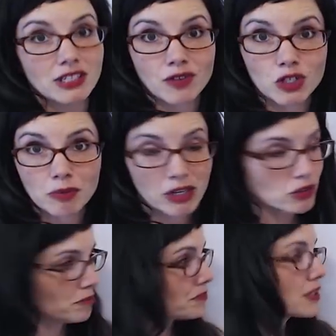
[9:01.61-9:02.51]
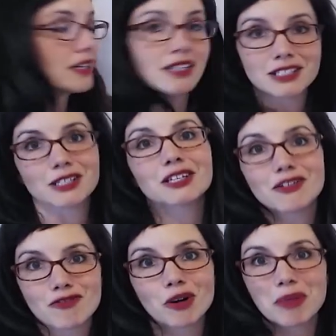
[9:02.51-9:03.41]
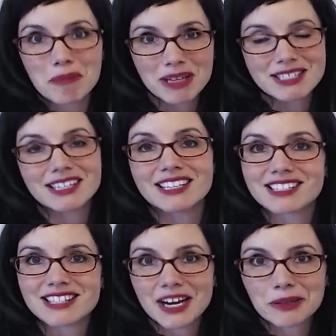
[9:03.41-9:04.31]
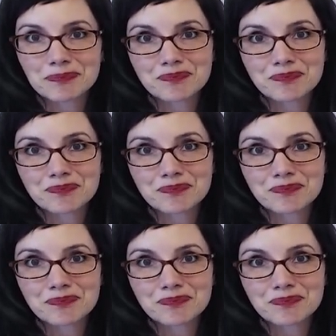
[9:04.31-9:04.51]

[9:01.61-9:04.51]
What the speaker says: of our spectrum to confirm that benzene is there.